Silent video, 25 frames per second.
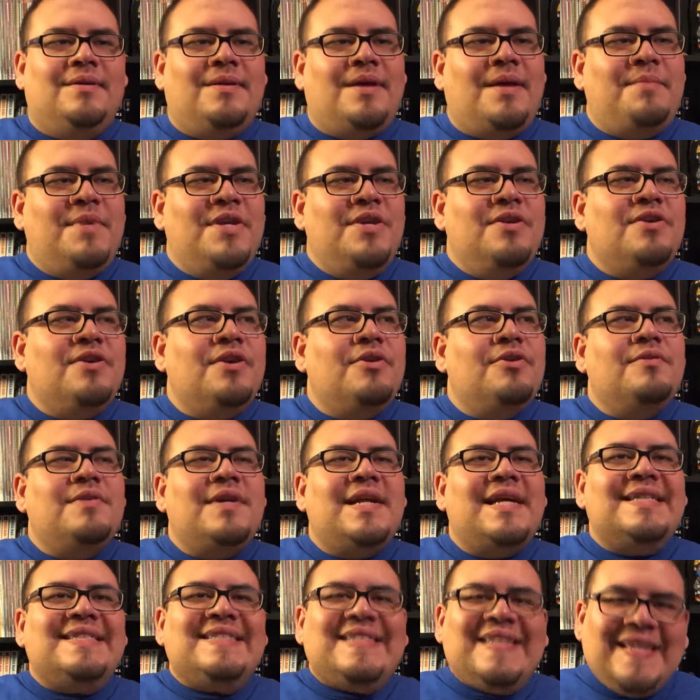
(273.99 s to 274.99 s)
I mean, you can go to an
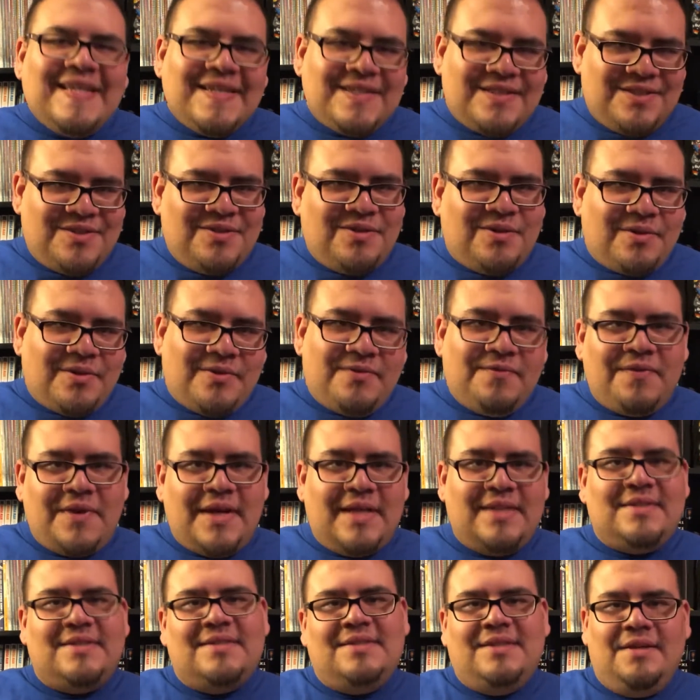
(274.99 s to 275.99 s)
antique store and
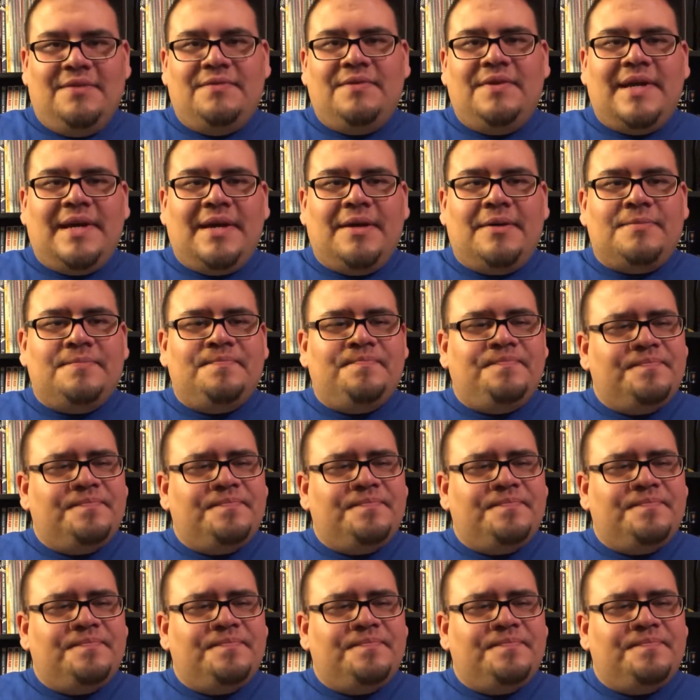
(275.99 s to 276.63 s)
find stuff now.